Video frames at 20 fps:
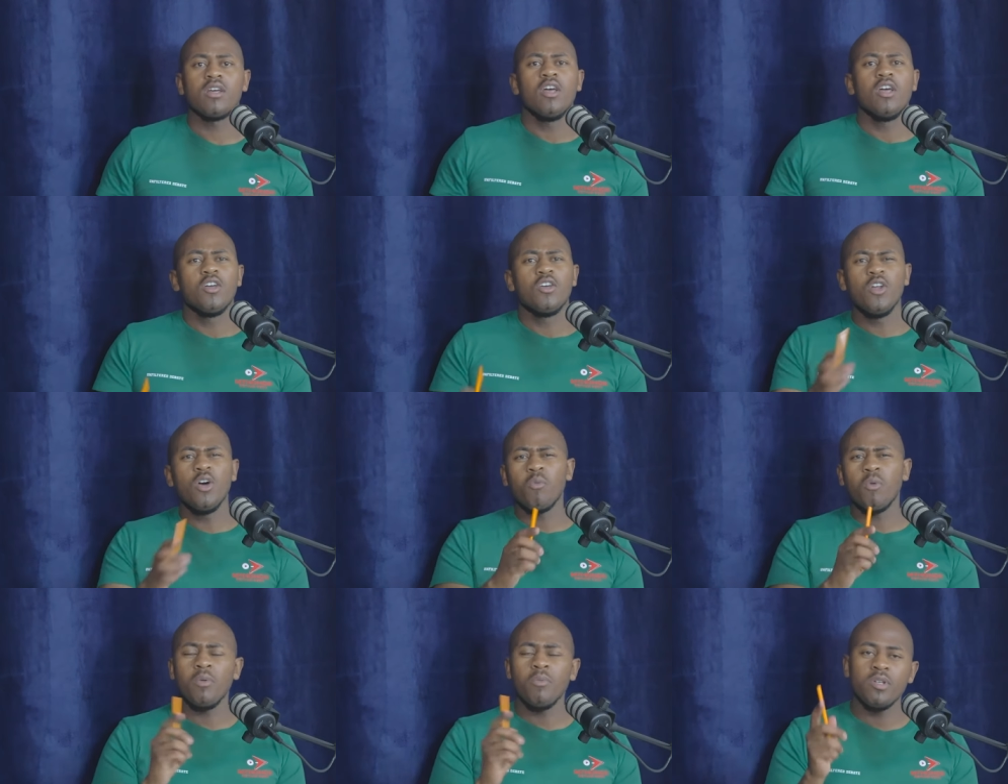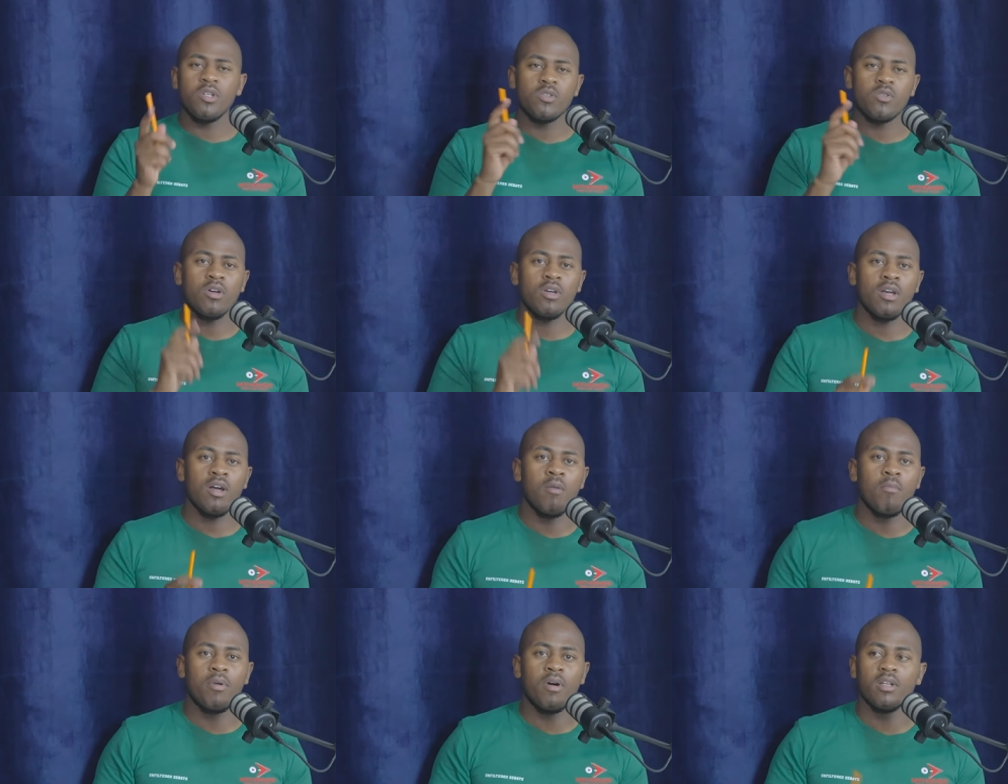You know, when we're
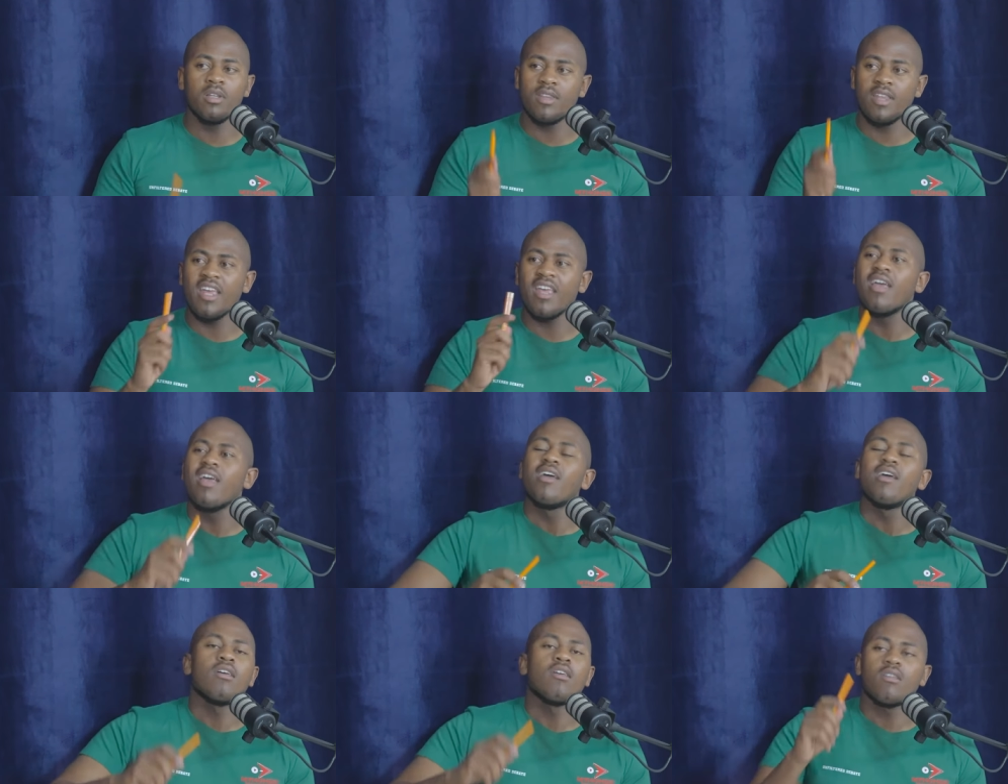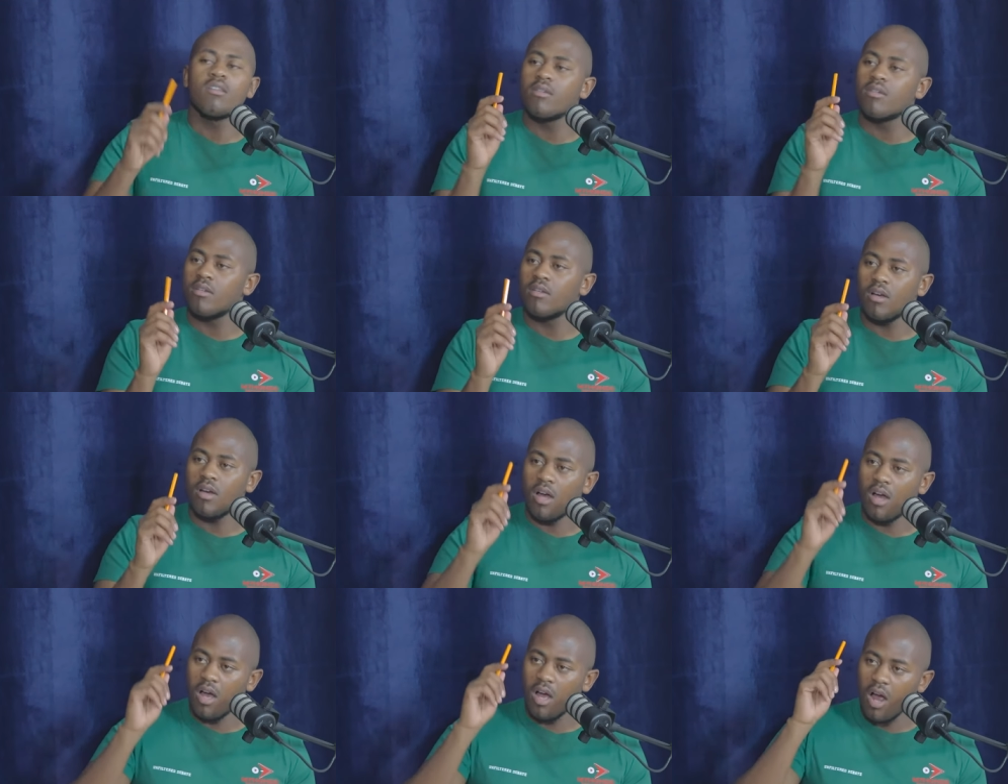talking about the,
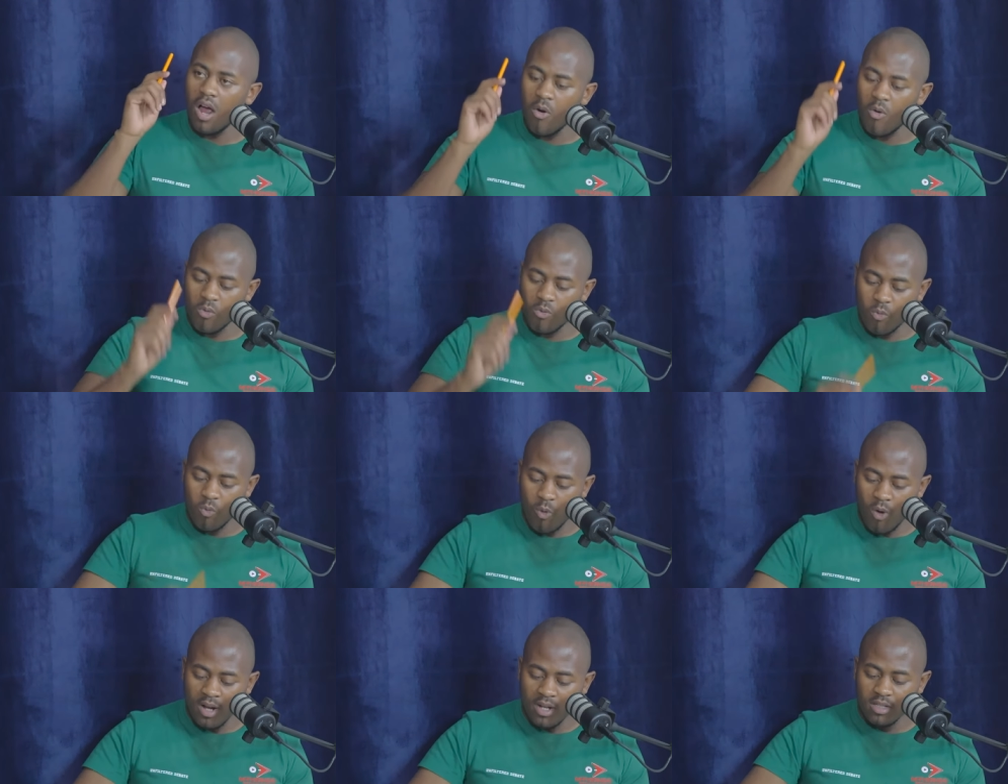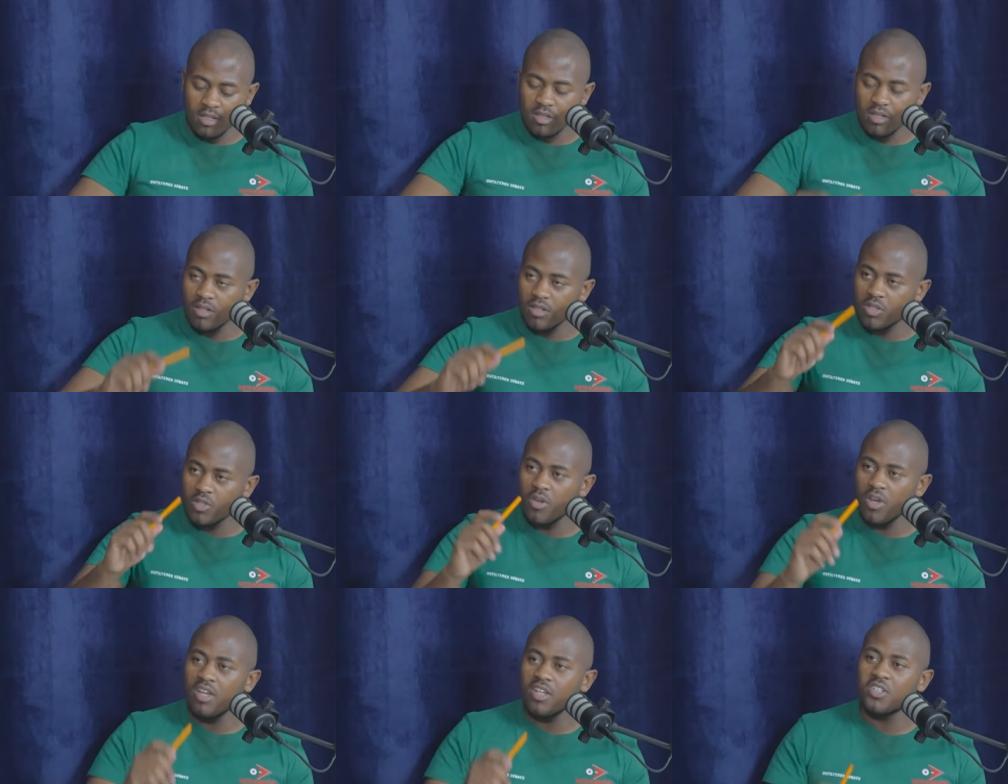I would want
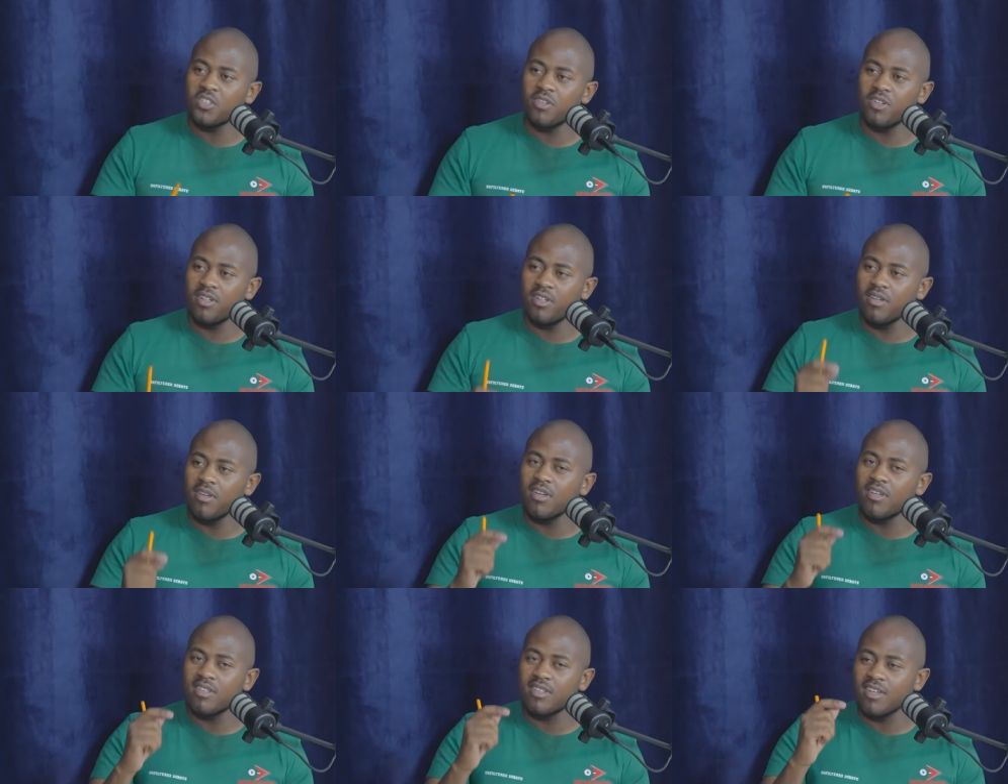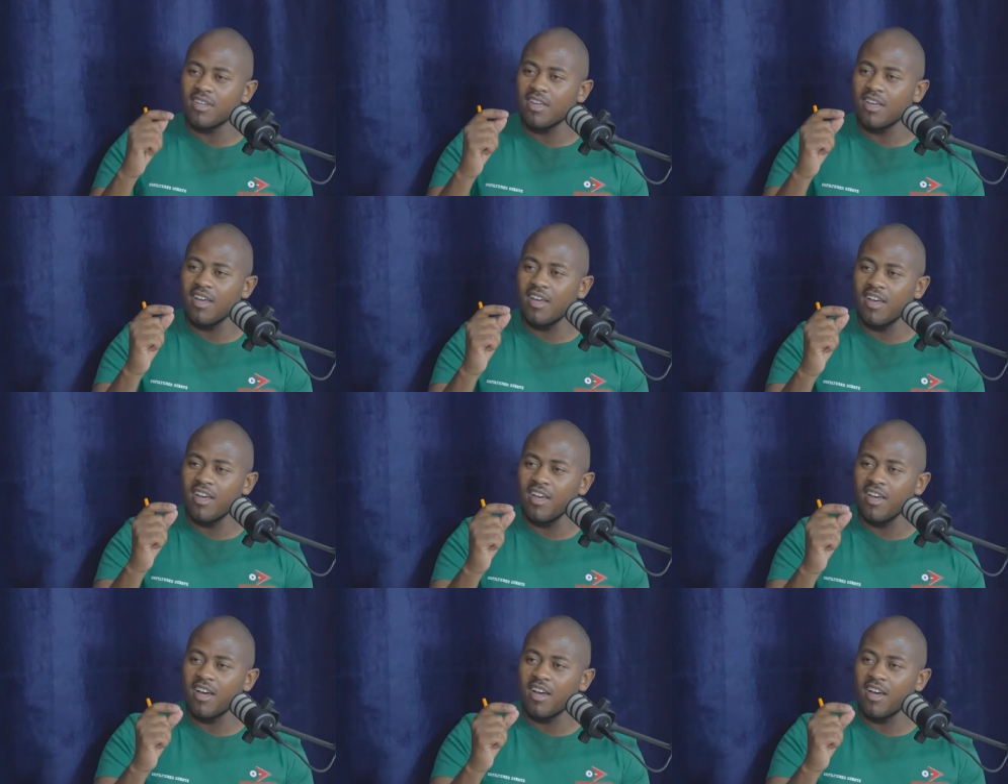to actually uh,